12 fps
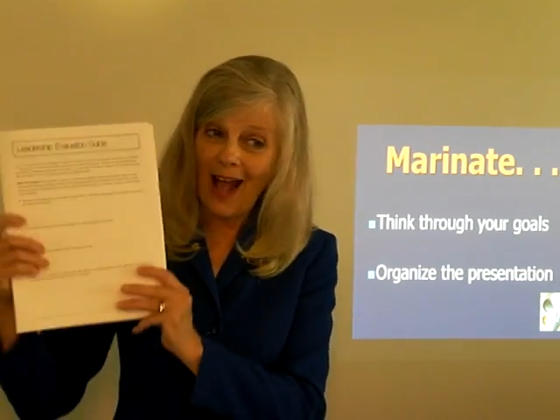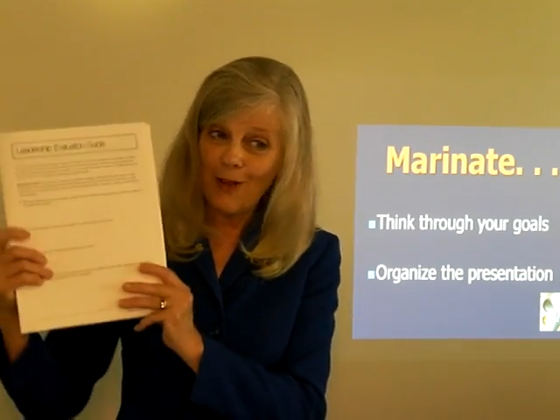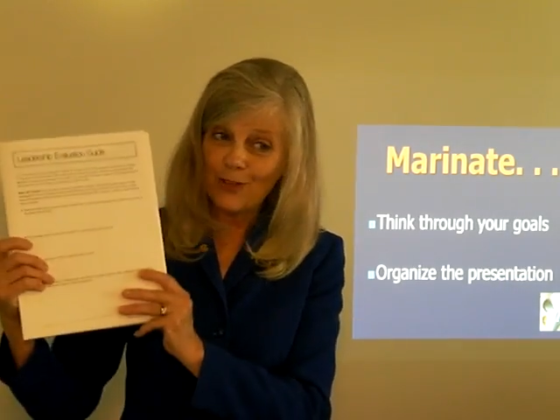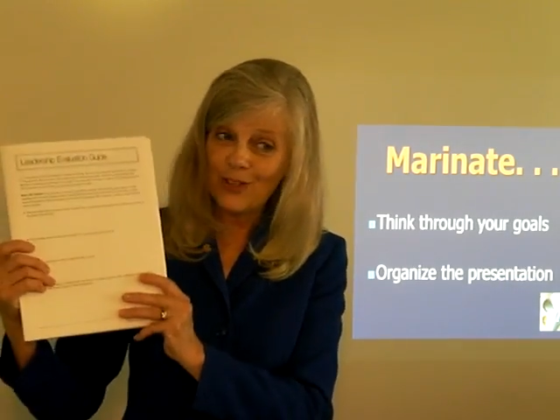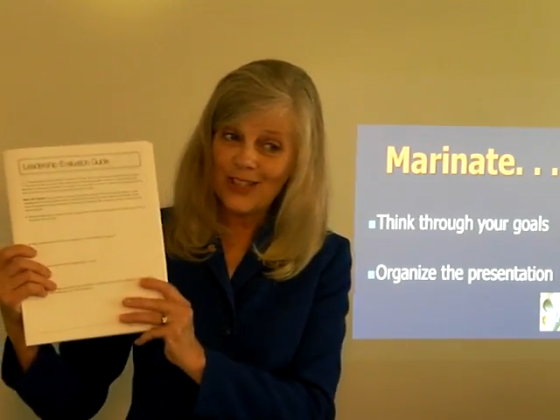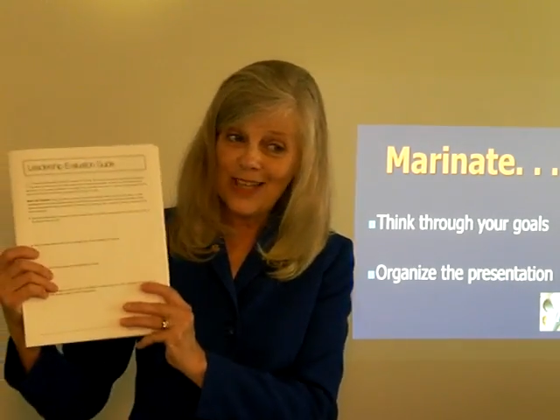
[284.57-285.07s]

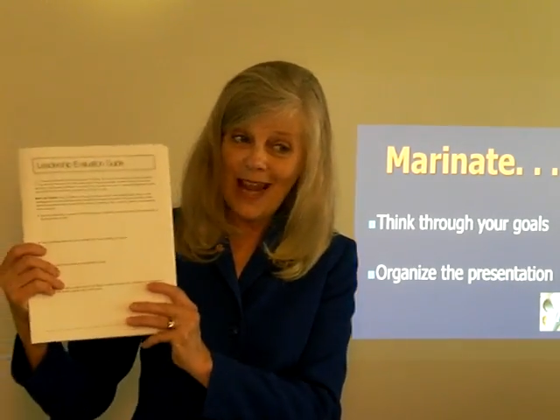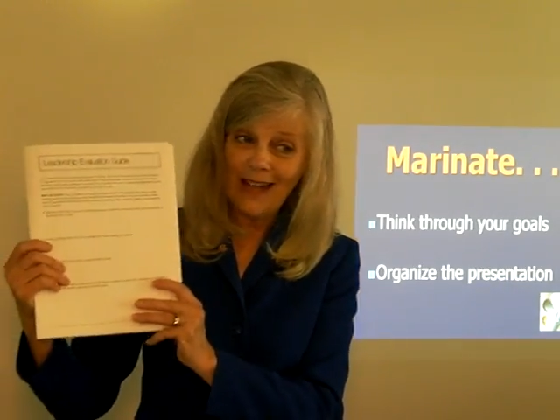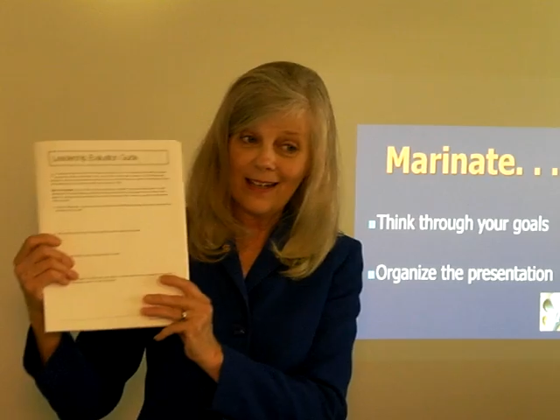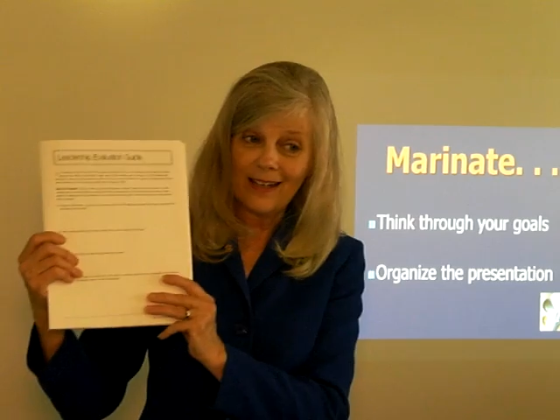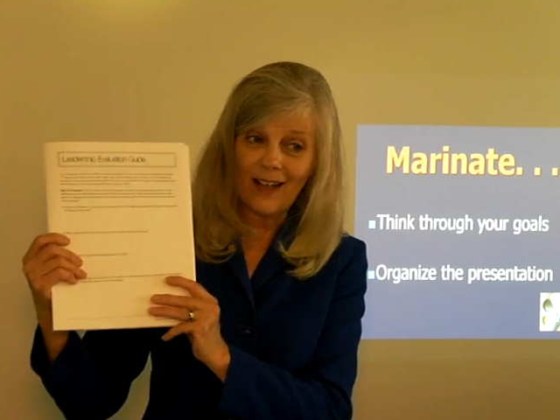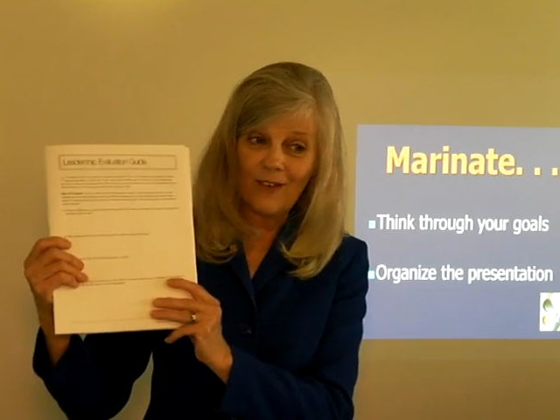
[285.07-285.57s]

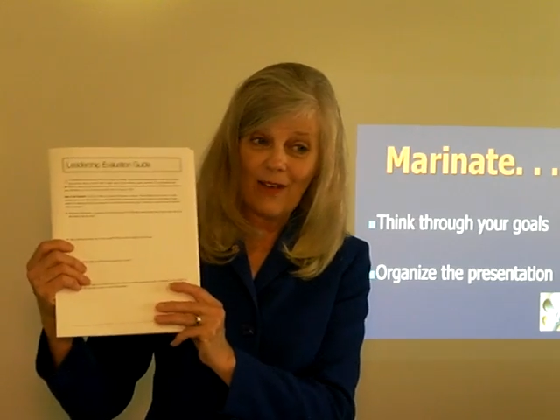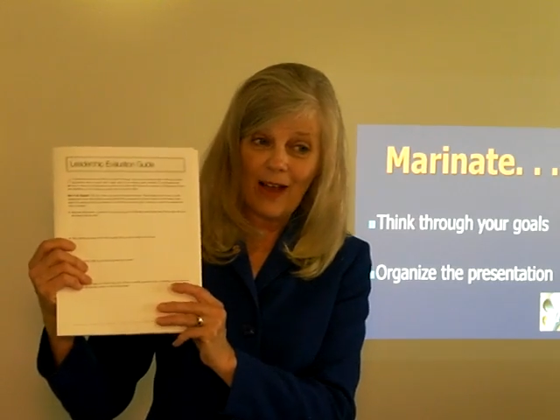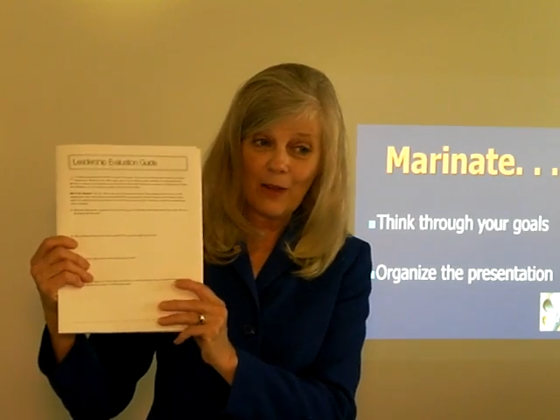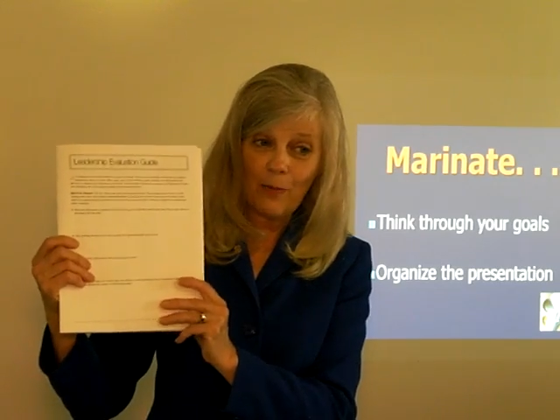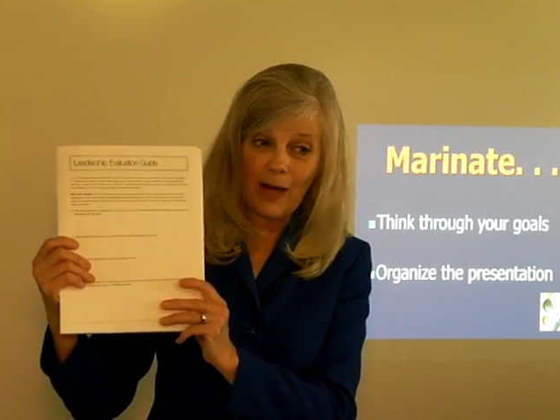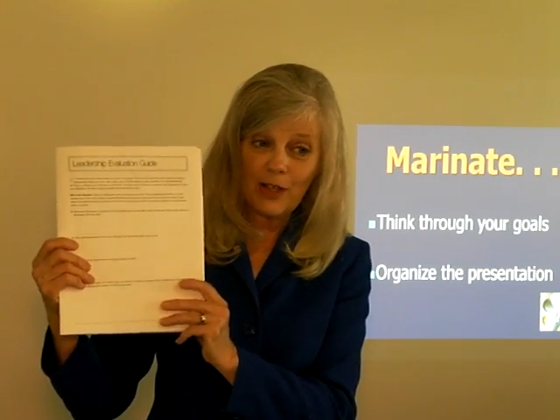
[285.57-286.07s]
outstanding
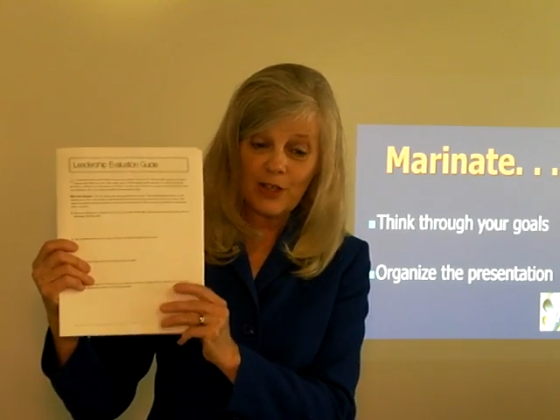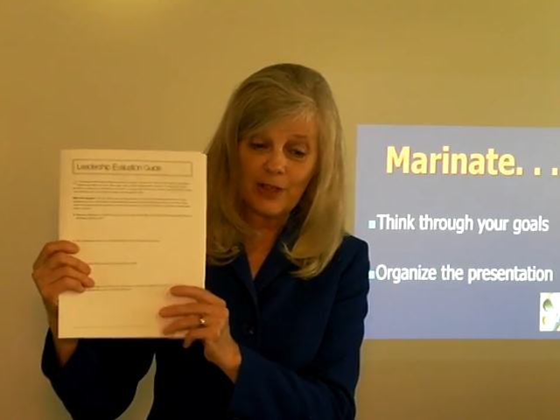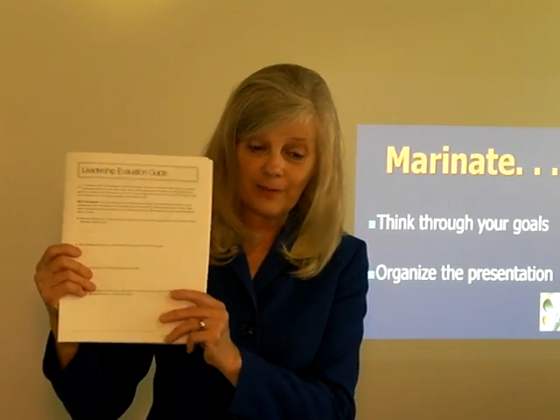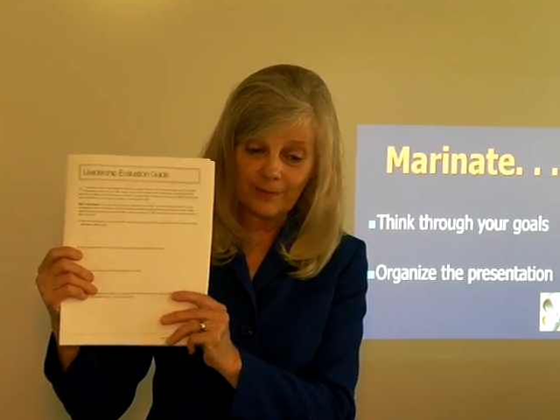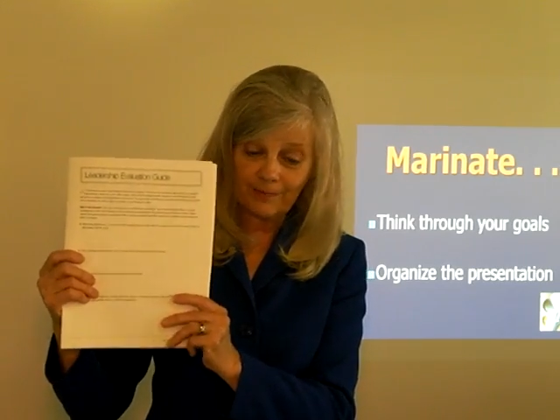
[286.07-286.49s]
evaluation.